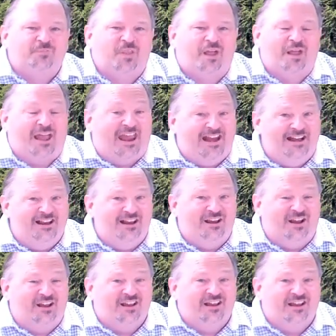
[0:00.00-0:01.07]

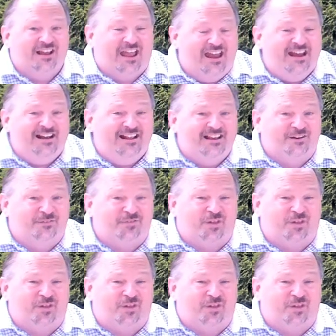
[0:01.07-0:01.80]
80, 80 of